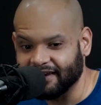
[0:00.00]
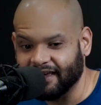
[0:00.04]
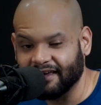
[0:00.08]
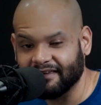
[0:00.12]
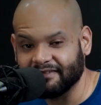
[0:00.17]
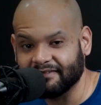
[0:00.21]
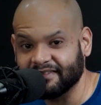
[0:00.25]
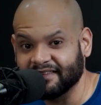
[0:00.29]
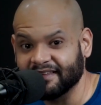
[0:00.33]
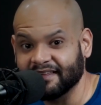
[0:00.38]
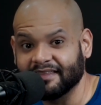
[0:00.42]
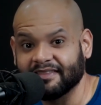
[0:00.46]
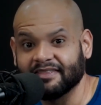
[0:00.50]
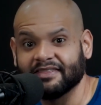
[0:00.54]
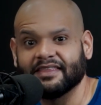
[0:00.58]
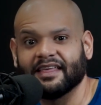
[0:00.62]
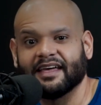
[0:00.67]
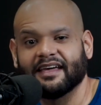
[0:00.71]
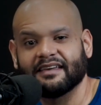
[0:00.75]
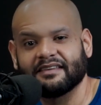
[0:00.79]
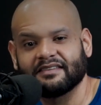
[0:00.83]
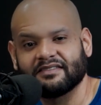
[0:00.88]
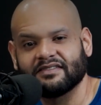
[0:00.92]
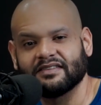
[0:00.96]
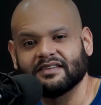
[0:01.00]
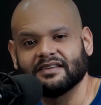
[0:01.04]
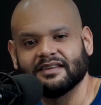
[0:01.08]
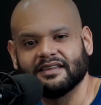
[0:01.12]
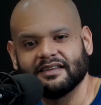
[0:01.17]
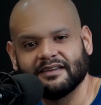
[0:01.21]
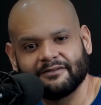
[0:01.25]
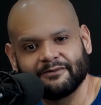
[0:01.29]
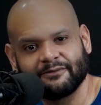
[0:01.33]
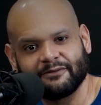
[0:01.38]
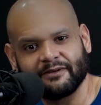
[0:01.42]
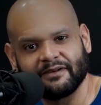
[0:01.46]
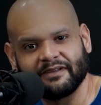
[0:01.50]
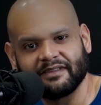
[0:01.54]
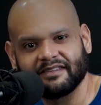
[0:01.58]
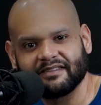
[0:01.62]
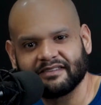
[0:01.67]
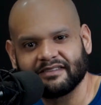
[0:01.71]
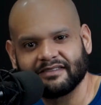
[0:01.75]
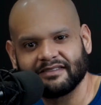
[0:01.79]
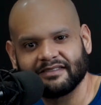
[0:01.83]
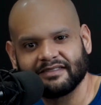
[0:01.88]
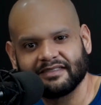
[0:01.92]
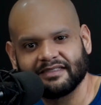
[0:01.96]
That's the difference.
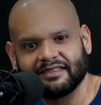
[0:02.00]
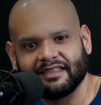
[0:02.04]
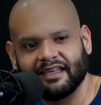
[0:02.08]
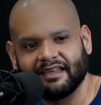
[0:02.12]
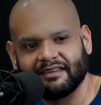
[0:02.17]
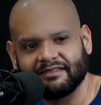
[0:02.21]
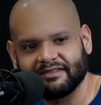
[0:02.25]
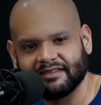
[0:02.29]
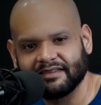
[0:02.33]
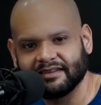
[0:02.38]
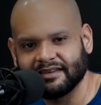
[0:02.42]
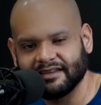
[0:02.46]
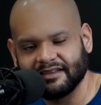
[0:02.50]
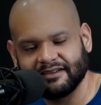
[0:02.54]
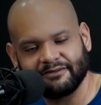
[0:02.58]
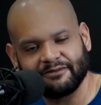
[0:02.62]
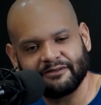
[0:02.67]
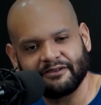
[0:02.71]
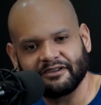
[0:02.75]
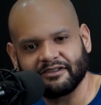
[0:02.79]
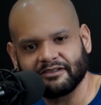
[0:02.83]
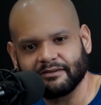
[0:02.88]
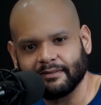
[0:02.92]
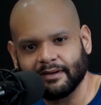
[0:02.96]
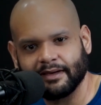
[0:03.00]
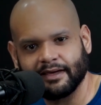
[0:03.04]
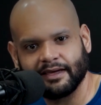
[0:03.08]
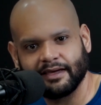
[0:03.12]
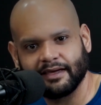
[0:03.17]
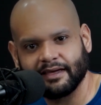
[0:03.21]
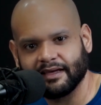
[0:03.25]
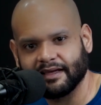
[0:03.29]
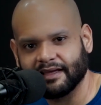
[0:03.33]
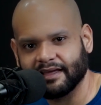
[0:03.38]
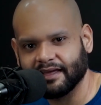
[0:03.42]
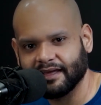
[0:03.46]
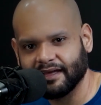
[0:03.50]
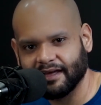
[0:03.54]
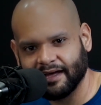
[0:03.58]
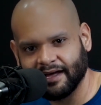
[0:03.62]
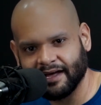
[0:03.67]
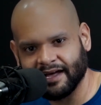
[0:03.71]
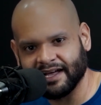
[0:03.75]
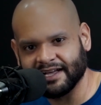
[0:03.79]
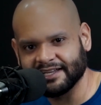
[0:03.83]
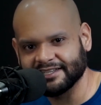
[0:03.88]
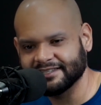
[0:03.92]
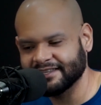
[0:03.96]
That's the difference, man.
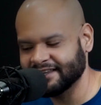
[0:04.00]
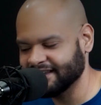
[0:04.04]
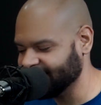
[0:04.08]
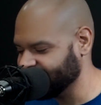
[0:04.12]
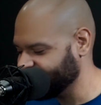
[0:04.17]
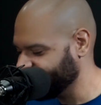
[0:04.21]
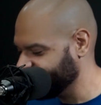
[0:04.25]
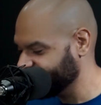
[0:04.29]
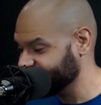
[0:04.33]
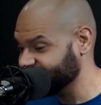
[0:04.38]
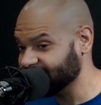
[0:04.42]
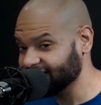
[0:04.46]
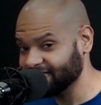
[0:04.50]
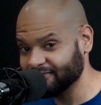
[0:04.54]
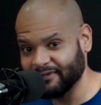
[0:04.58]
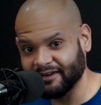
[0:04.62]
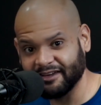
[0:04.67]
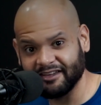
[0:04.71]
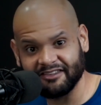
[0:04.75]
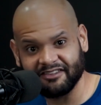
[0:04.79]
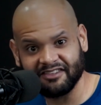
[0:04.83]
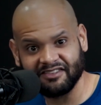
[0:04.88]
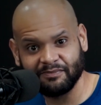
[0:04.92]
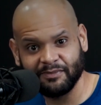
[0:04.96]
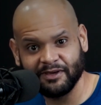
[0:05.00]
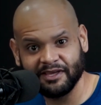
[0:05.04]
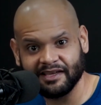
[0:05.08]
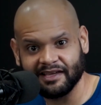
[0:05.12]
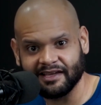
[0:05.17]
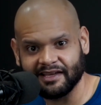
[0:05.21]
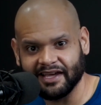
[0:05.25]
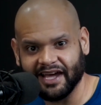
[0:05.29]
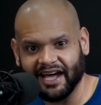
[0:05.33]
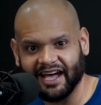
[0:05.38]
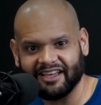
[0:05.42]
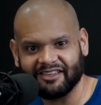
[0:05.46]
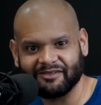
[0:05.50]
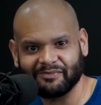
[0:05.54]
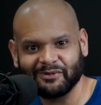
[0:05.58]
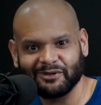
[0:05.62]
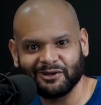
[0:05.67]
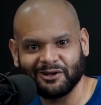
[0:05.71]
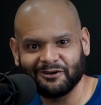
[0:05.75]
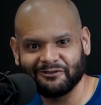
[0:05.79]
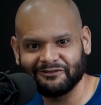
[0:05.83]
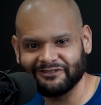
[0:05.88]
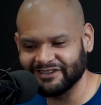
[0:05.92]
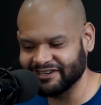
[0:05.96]
God, this man is speaking
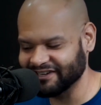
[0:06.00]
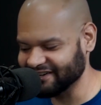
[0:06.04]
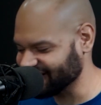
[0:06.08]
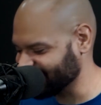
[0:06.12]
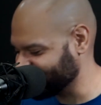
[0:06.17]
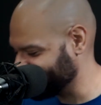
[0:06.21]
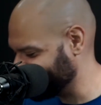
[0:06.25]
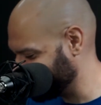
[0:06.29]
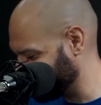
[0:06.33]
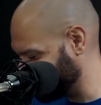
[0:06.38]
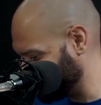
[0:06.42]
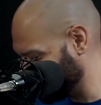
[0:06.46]
gospel over here.